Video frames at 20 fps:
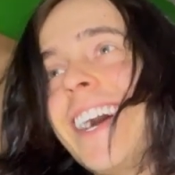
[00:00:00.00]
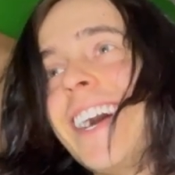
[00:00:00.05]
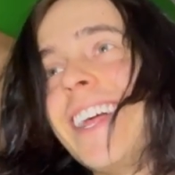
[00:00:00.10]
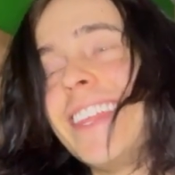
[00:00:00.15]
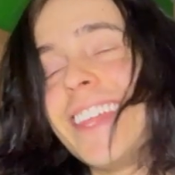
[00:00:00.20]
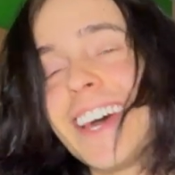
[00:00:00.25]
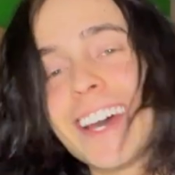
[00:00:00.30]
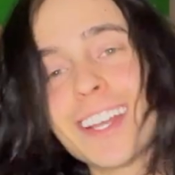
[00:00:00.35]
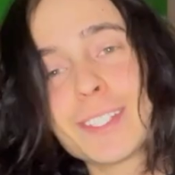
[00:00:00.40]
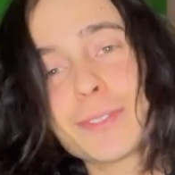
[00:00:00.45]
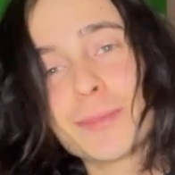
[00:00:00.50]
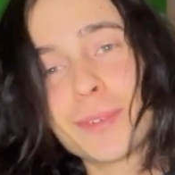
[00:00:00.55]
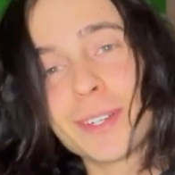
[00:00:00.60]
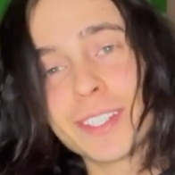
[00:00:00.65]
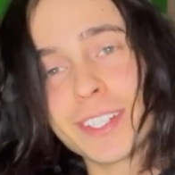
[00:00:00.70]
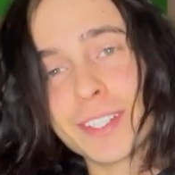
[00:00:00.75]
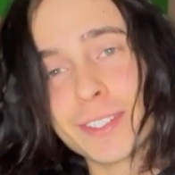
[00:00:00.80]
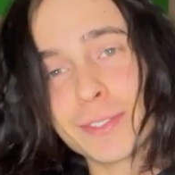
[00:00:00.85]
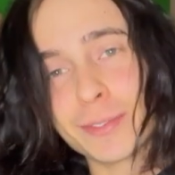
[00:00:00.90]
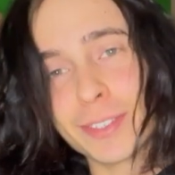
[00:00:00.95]
that's where
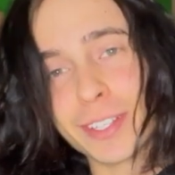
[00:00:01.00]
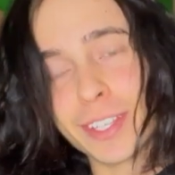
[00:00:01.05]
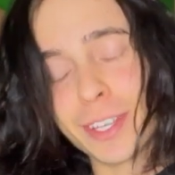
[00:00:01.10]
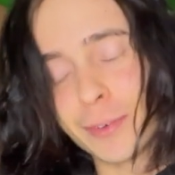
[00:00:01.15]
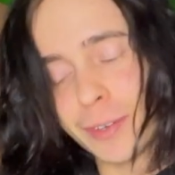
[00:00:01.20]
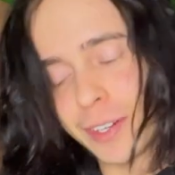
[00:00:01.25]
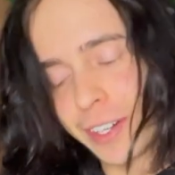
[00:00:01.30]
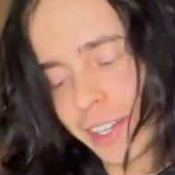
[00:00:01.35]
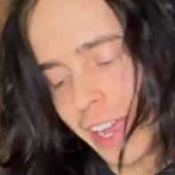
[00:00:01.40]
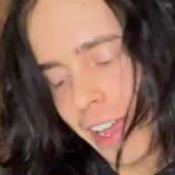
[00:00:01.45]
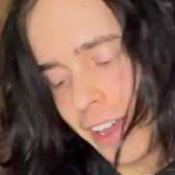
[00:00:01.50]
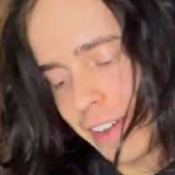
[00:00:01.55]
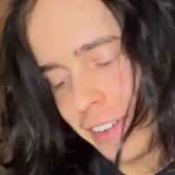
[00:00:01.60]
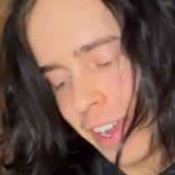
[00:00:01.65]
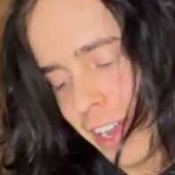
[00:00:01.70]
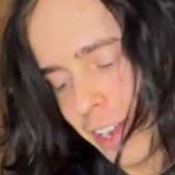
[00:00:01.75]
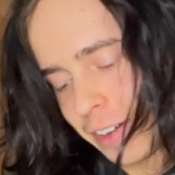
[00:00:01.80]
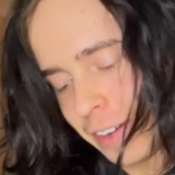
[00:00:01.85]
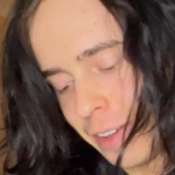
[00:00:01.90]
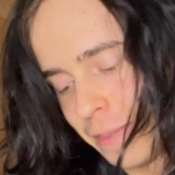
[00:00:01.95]
it doesn't really work out.
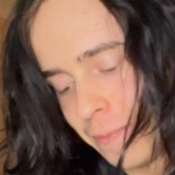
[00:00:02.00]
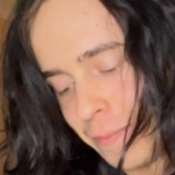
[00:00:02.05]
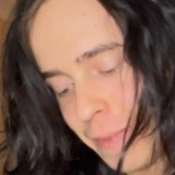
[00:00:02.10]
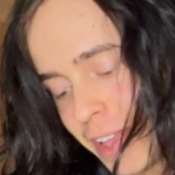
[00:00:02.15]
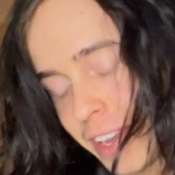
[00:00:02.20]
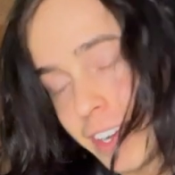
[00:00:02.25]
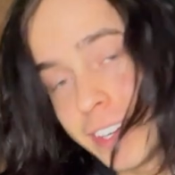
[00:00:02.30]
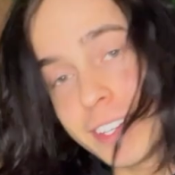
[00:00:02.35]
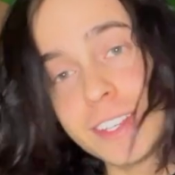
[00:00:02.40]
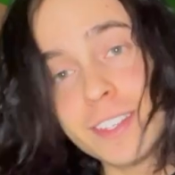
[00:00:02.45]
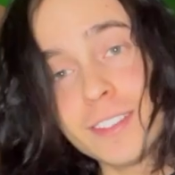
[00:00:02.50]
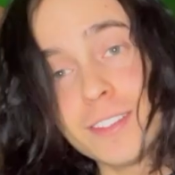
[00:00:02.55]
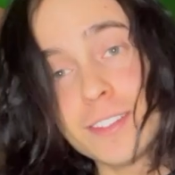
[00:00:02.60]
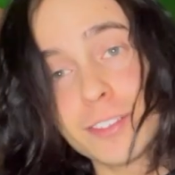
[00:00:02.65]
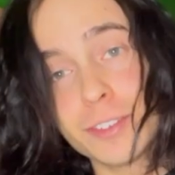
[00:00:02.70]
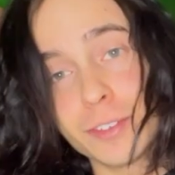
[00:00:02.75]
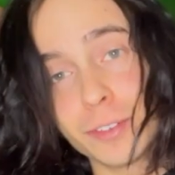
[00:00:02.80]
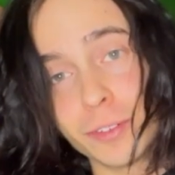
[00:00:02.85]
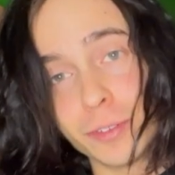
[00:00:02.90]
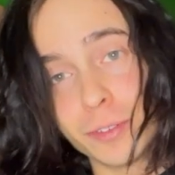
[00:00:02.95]
Now, it made it
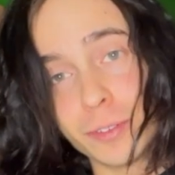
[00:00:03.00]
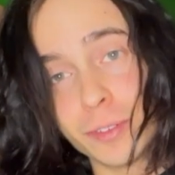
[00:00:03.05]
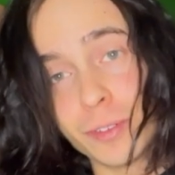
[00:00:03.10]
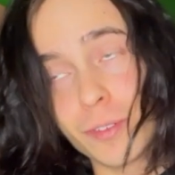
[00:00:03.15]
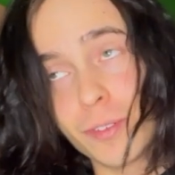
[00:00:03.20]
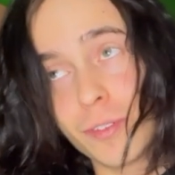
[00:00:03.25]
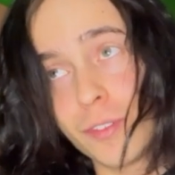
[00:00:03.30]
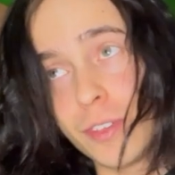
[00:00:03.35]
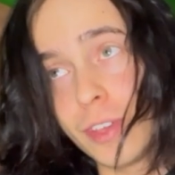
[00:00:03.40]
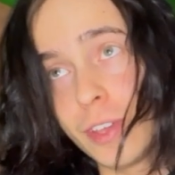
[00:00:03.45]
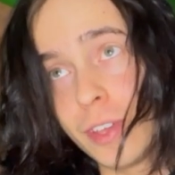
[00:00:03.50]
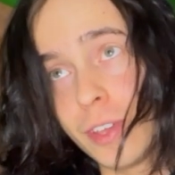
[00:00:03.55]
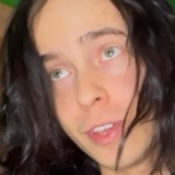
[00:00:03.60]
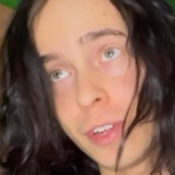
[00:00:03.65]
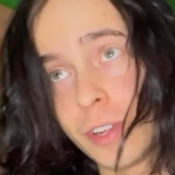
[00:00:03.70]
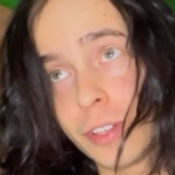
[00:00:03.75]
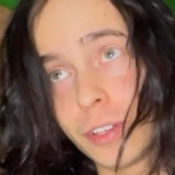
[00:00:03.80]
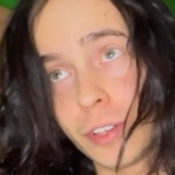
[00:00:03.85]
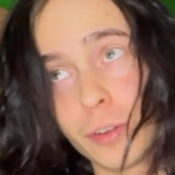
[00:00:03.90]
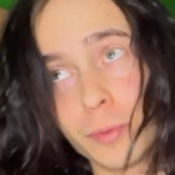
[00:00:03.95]
into
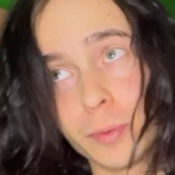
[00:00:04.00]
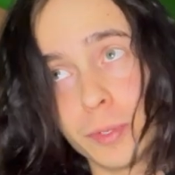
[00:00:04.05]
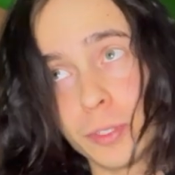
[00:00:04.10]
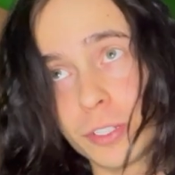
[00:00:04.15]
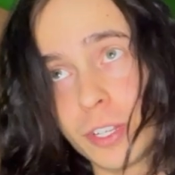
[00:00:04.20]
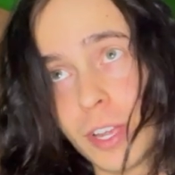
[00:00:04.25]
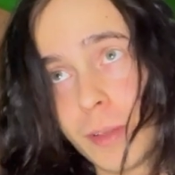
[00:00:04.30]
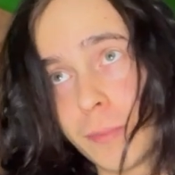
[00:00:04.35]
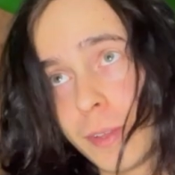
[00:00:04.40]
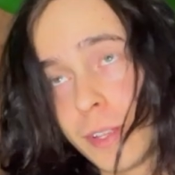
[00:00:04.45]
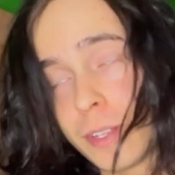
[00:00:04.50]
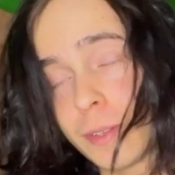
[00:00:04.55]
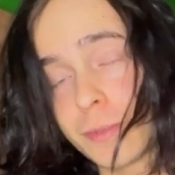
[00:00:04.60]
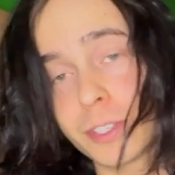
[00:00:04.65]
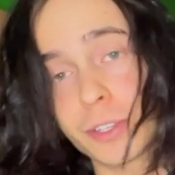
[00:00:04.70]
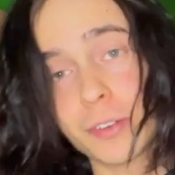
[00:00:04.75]
the global championships,